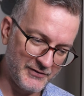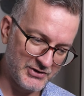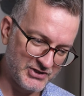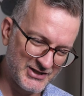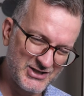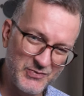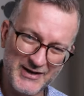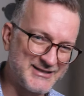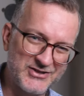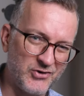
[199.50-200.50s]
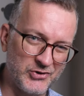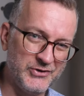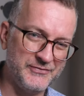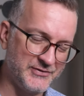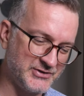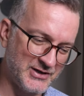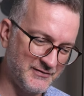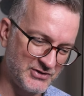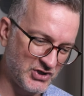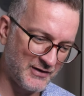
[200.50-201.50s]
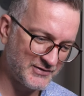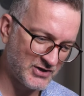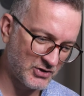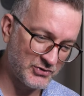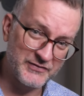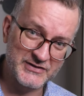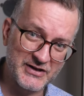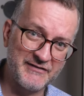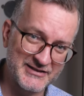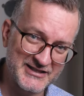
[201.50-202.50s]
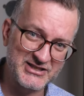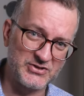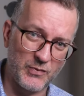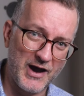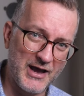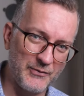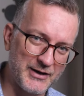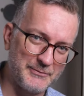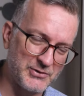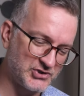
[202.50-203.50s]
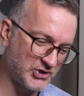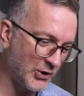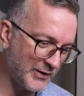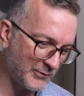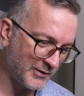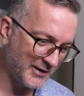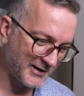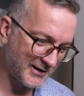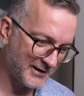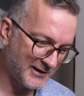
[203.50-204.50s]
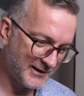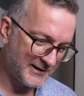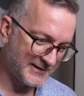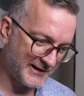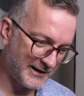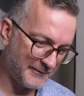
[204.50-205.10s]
version. This is why it's not good for servers. Java's not good for servers. This is why when I push Go at work, then